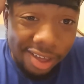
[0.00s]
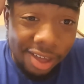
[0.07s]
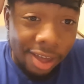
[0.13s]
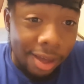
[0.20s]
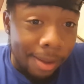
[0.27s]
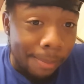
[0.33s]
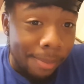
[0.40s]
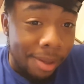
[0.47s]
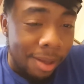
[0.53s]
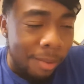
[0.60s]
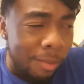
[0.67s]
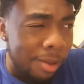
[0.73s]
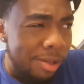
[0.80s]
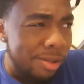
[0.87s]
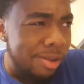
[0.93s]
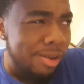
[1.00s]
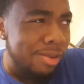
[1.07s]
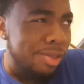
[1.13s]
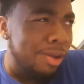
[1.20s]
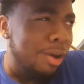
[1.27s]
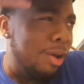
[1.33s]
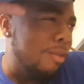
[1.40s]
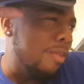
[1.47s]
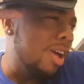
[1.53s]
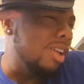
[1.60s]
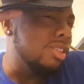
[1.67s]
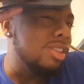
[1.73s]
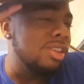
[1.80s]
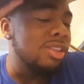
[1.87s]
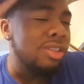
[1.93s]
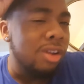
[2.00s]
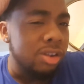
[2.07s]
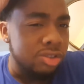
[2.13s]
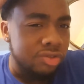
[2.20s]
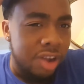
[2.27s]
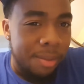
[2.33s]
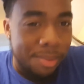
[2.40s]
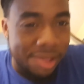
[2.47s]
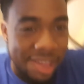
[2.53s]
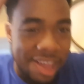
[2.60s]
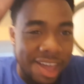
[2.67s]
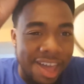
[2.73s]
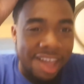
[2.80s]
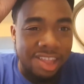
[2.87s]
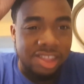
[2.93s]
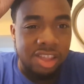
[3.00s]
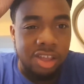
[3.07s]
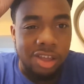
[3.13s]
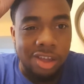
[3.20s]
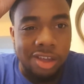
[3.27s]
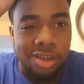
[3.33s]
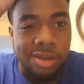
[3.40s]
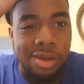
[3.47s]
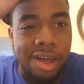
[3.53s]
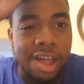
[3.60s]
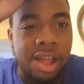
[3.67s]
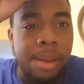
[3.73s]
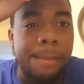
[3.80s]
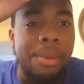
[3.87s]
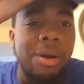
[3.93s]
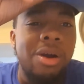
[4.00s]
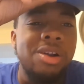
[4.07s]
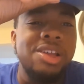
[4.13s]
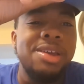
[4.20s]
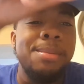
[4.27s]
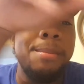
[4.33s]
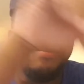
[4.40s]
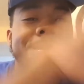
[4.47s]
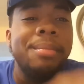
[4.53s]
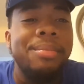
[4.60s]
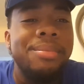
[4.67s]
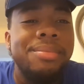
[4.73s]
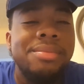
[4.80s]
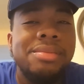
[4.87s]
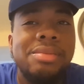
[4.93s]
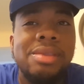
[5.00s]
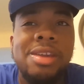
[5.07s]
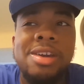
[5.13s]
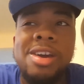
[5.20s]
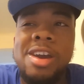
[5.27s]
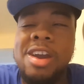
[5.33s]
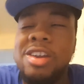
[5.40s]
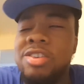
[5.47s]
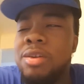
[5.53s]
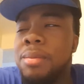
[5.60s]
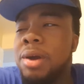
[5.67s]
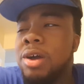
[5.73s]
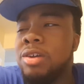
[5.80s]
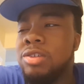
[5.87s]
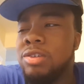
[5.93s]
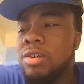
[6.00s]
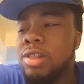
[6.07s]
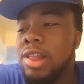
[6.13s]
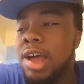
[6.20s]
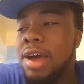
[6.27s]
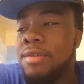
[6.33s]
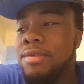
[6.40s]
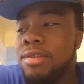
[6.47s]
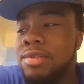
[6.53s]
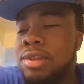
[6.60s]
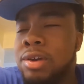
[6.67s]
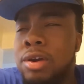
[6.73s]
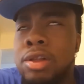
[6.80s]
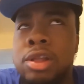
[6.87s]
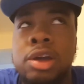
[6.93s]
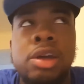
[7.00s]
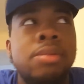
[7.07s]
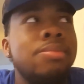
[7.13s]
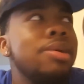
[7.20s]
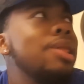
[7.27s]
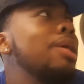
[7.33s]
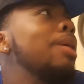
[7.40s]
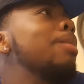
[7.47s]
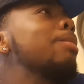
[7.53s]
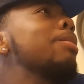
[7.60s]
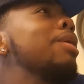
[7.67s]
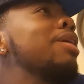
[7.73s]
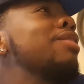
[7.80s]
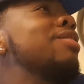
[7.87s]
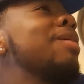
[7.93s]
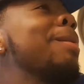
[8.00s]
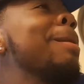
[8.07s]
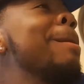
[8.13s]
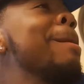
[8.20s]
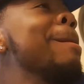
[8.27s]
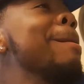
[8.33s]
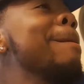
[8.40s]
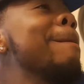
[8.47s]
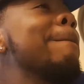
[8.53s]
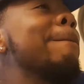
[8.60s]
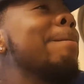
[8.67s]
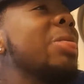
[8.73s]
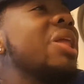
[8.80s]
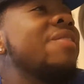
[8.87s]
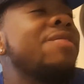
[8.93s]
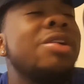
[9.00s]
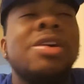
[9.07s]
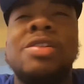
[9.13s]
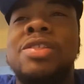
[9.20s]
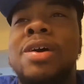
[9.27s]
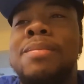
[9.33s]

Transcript: Yeah, man, I wonder, though, if I just start dropping that at the party, is everybody going to start laughing? They're going to look at me like I'm crazy? They're going to